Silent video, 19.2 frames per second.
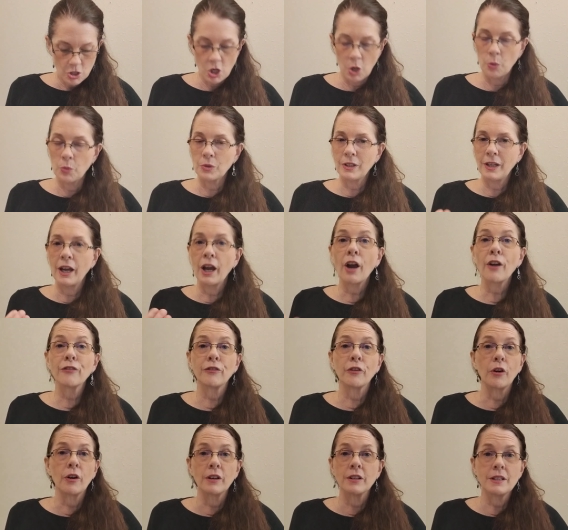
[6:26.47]
Don't care
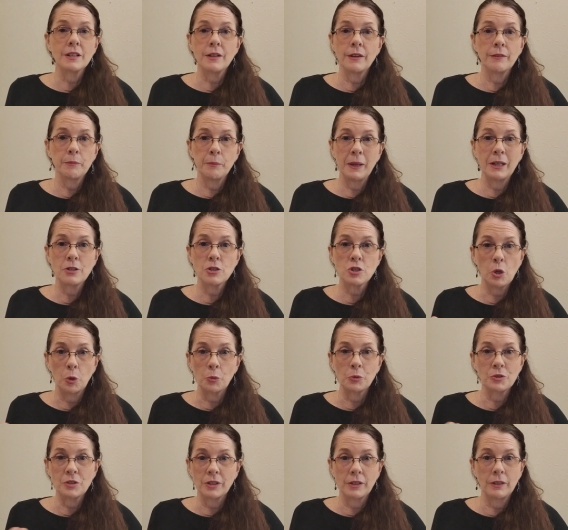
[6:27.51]
for. It means
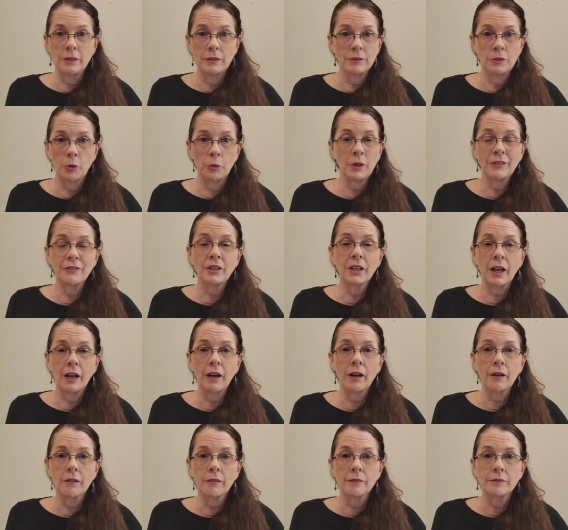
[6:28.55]
don't even
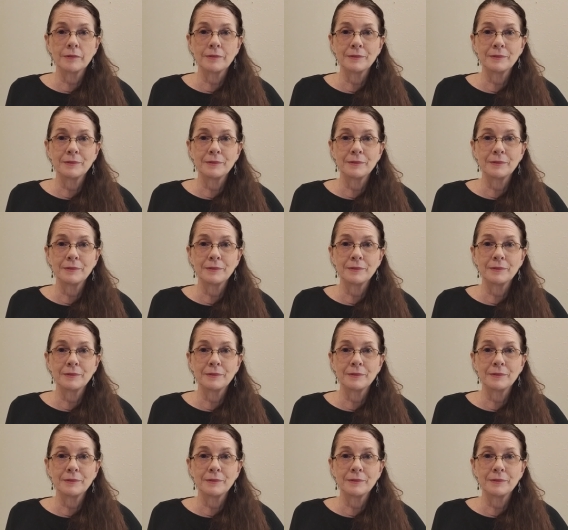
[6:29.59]
care.